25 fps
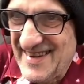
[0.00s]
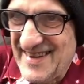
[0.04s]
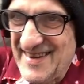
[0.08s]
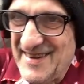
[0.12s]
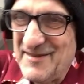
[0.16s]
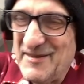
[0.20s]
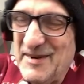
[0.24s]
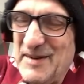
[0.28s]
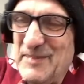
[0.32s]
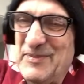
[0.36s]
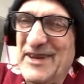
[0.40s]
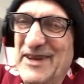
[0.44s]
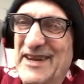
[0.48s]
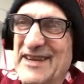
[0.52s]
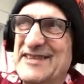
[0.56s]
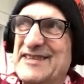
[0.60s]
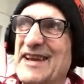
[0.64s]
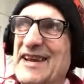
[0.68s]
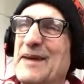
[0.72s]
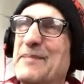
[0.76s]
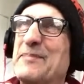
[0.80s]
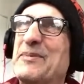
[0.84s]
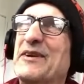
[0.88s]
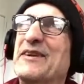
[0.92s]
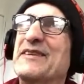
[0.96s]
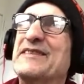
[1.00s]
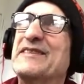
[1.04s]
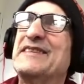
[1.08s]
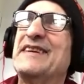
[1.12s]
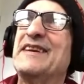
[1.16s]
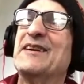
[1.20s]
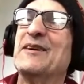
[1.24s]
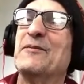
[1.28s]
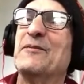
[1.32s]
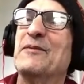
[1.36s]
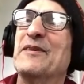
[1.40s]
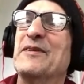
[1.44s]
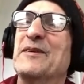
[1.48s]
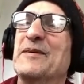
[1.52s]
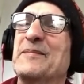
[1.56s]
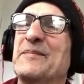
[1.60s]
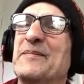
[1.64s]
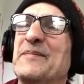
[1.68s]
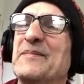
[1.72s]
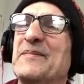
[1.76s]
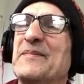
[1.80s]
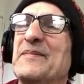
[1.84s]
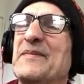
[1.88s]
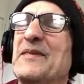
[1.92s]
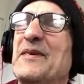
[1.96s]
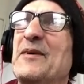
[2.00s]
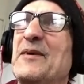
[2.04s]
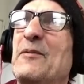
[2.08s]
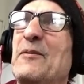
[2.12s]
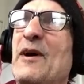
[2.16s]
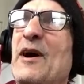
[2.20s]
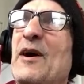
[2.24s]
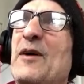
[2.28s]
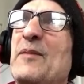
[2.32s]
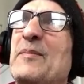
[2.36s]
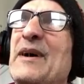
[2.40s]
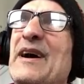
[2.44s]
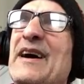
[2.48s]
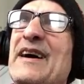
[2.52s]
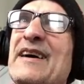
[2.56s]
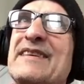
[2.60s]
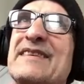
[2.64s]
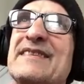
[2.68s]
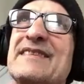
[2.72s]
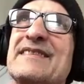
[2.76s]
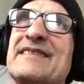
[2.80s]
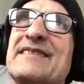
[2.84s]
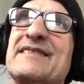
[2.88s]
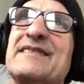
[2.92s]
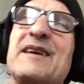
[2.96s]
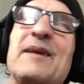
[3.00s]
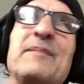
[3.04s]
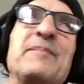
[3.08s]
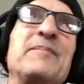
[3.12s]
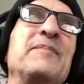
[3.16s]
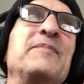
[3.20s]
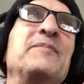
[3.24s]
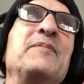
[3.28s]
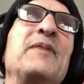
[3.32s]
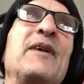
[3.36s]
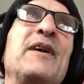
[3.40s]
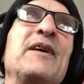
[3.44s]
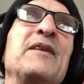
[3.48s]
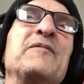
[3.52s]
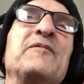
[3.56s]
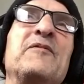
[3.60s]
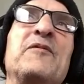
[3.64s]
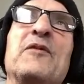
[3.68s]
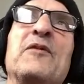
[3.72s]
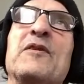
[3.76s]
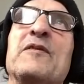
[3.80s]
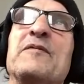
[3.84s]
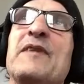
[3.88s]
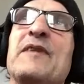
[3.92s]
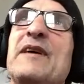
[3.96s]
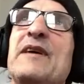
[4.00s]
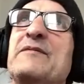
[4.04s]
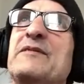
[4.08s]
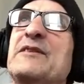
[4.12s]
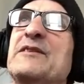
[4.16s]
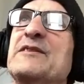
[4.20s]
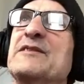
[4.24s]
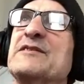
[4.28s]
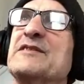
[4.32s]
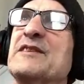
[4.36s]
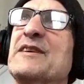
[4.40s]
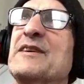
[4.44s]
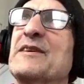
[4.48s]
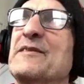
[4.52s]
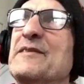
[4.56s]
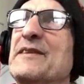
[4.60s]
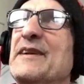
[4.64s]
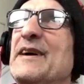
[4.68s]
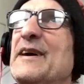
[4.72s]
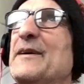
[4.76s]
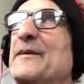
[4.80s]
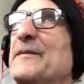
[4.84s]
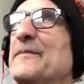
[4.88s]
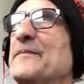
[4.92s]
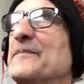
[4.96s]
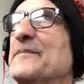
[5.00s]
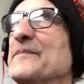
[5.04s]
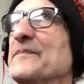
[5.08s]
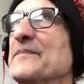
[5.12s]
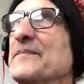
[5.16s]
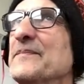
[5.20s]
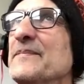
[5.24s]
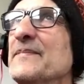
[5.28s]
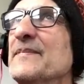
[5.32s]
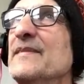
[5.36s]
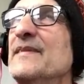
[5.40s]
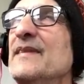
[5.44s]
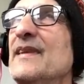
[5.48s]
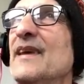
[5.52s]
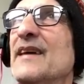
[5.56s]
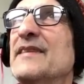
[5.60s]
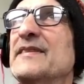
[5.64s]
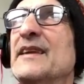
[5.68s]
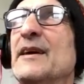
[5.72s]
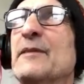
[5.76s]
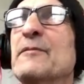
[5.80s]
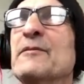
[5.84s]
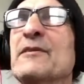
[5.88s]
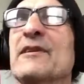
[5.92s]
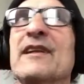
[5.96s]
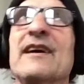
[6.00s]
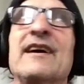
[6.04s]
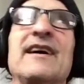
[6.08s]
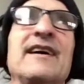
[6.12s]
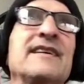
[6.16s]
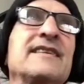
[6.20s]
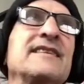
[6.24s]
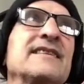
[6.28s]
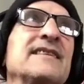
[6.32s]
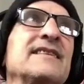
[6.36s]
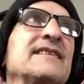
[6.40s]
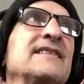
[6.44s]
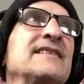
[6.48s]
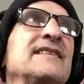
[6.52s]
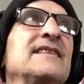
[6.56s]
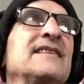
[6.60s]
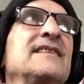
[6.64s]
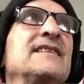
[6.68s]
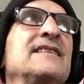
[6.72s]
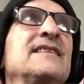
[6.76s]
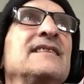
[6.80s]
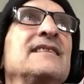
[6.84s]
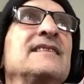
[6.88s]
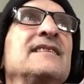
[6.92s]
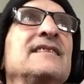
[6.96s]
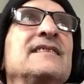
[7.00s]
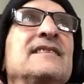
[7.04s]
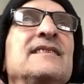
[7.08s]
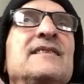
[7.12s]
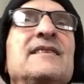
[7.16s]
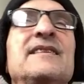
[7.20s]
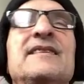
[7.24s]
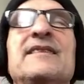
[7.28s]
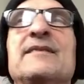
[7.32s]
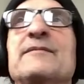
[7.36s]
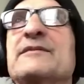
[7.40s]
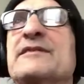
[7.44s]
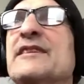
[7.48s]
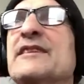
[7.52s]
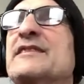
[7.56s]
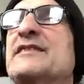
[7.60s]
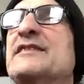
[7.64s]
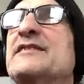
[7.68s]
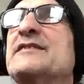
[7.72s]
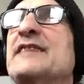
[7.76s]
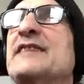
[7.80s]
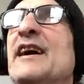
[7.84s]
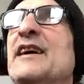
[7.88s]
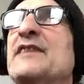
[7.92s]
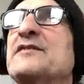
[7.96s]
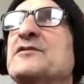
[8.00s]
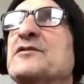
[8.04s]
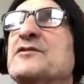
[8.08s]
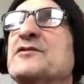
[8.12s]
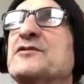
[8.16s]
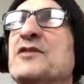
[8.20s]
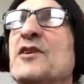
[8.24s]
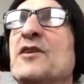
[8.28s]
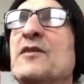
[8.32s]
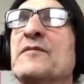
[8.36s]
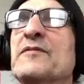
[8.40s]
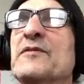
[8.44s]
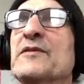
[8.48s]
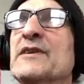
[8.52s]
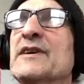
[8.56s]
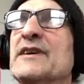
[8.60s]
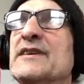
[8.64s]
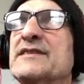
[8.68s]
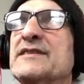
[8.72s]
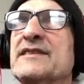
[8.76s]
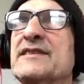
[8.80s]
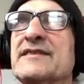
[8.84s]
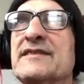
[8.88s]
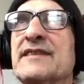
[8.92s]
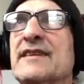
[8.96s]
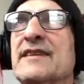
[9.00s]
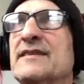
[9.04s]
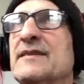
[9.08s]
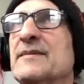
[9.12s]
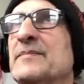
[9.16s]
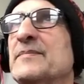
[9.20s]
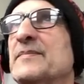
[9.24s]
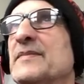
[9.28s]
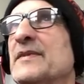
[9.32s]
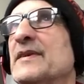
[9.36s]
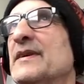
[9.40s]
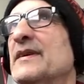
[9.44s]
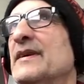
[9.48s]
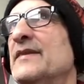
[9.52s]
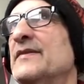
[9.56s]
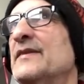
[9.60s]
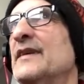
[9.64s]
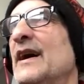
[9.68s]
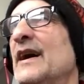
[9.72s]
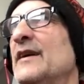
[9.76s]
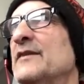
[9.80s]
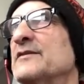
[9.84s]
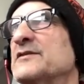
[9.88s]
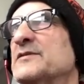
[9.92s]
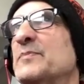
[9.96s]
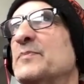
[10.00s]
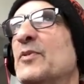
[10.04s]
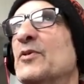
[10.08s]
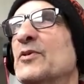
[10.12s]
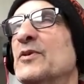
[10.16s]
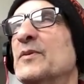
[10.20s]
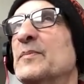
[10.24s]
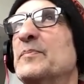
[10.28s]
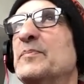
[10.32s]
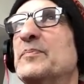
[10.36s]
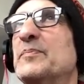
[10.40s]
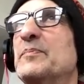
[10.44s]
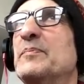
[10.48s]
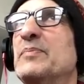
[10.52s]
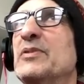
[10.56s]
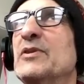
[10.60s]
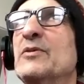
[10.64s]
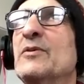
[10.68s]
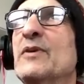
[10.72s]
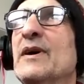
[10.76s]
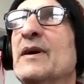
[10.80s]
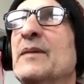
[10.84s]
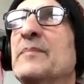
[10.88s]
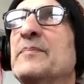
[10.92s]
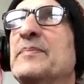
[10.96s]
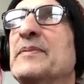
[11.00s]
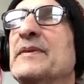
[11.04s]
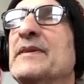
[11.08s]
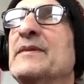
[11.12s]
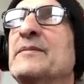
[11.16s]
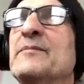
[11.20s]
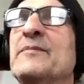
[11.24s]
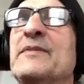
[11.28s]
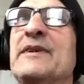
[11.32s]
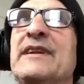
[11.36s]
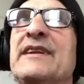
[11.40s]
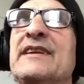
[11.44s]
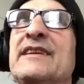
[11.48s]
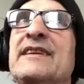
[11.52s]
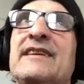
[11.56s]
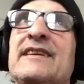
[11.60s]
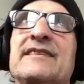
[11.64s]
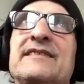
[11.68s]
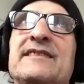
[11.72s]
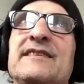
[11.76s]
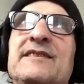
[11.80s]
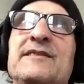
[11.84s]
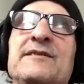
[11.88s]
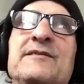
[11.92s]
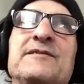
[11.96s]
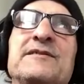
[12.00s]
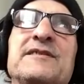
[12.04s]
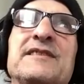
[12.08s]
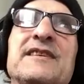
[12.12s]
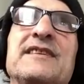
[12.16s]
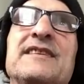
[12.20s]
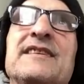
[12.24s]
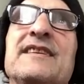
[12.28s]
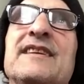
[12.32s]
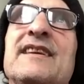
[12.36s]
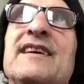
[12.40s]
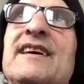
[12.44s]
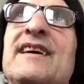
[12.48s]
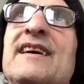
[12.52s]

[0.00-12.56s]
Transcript: we played San Bernardino with them a while back, probably 4 or 5 years ago now, and they were like, it was a disaster show for us because like the house board blew up and we didn't get to use it.